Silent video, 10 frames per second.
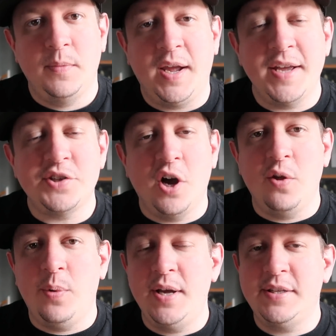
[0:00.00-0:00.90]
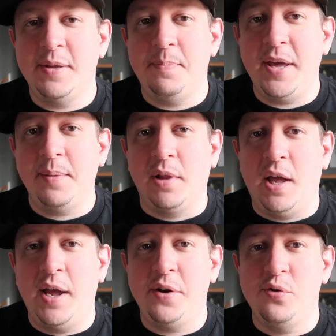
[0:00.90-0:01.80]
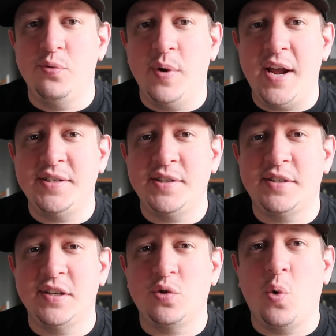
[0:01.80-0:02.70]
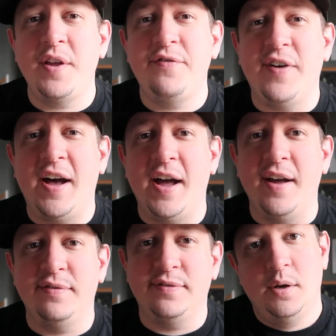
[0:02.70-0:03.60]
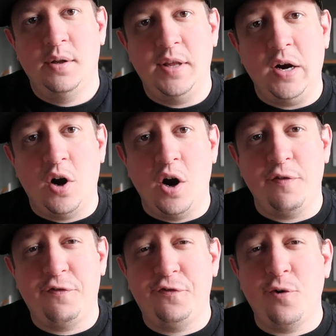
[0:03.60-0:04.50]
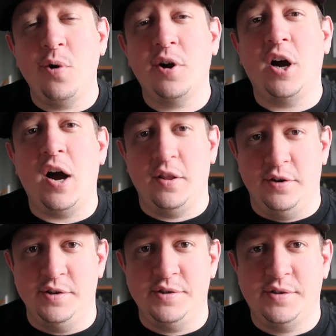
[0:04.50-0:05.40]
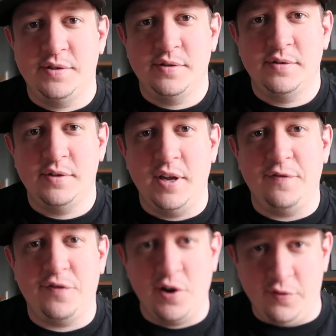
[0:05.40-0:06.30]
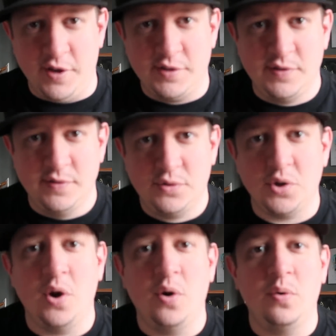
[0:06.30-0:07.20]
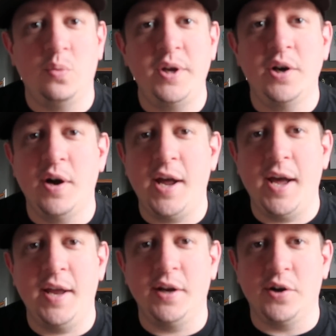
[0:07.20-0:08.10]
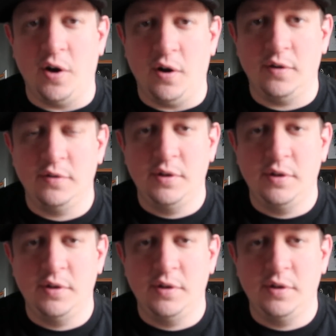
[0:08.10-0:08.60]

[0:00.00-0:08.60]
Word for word: It gets all the way to the big blind, who raises to twenty-five. There are four callers in front of us, so we go ahead and call.